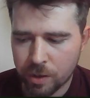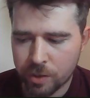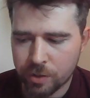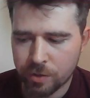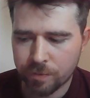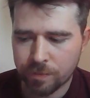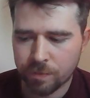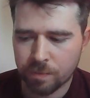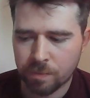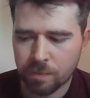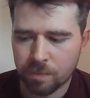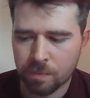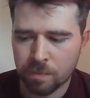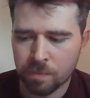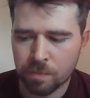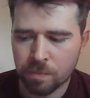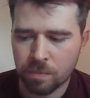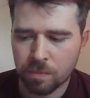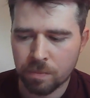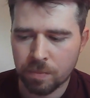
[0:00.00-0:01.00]
kind of
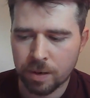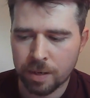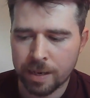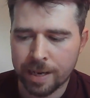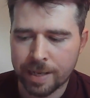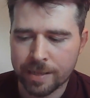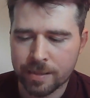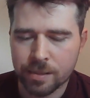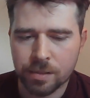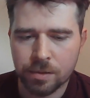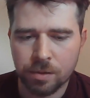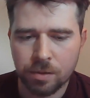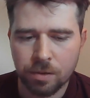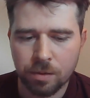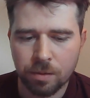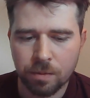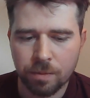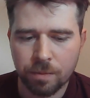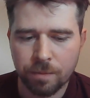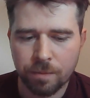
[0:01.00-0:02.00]
less
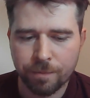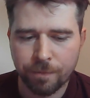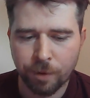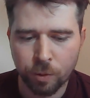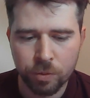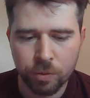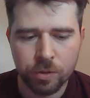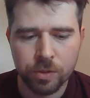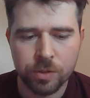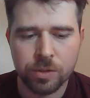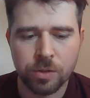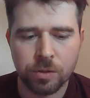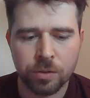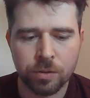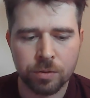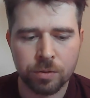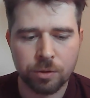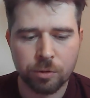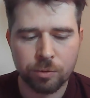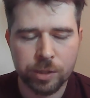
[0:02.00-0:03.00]
focused
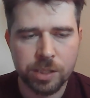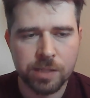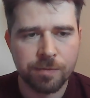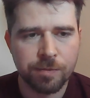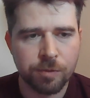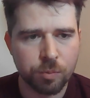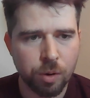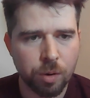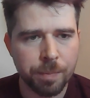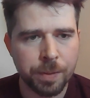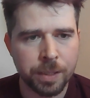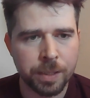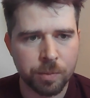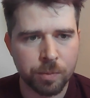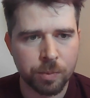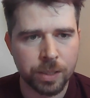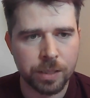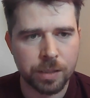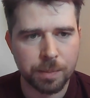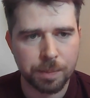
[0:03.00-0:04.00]
on Christopher Robin
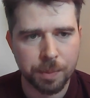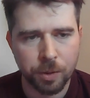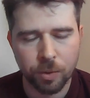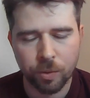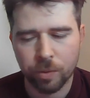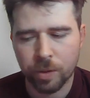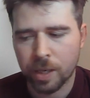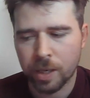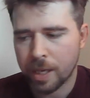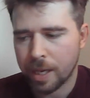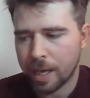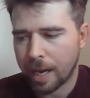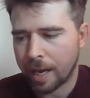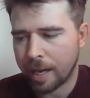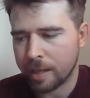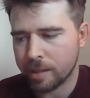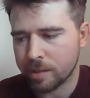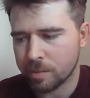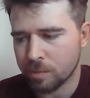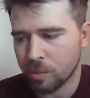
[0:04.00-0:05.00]
and Winnie the Pooh,
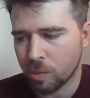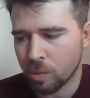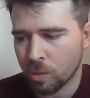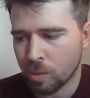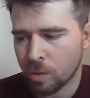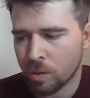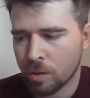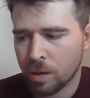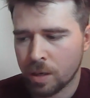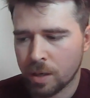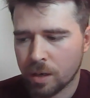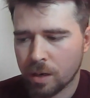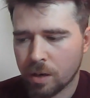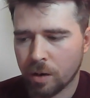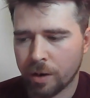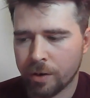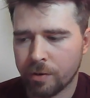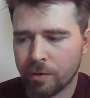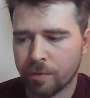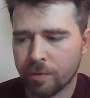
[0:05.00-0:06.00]
and more
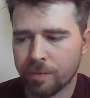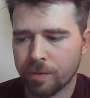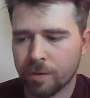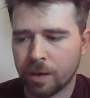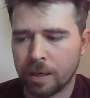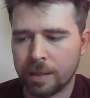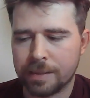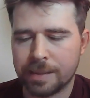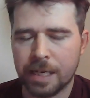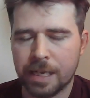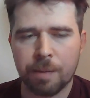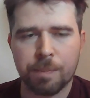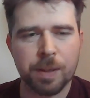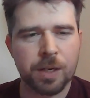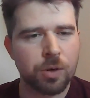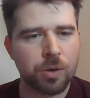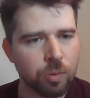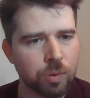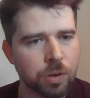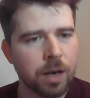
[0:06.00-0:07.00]
kind of a
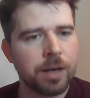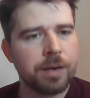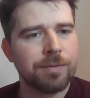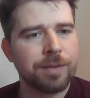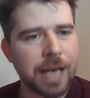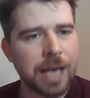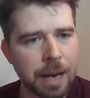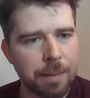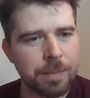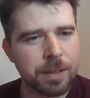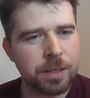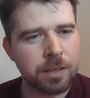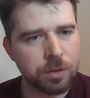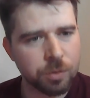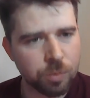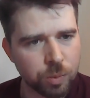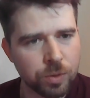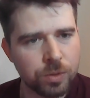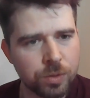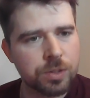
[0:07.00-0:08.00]
typical kind of cabin
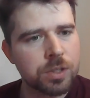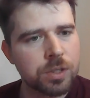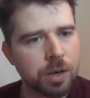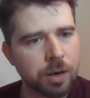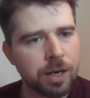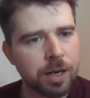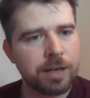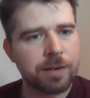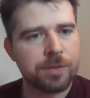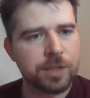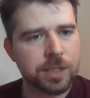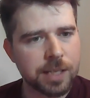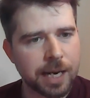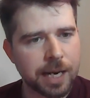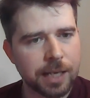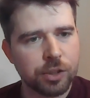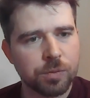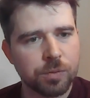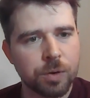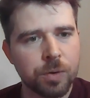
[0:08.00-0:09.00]
in the woods kind of
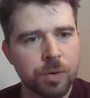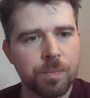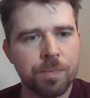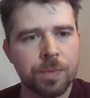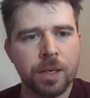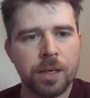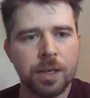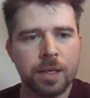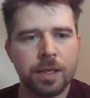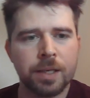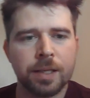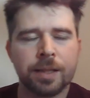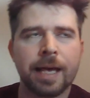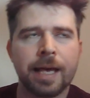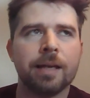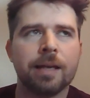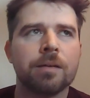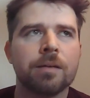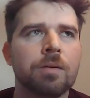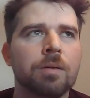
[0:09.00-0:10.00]
slasher route.
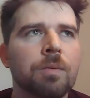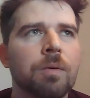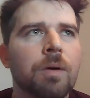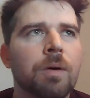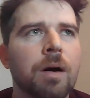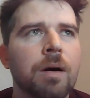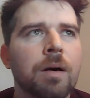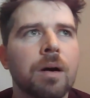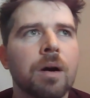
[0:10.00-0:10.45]
Then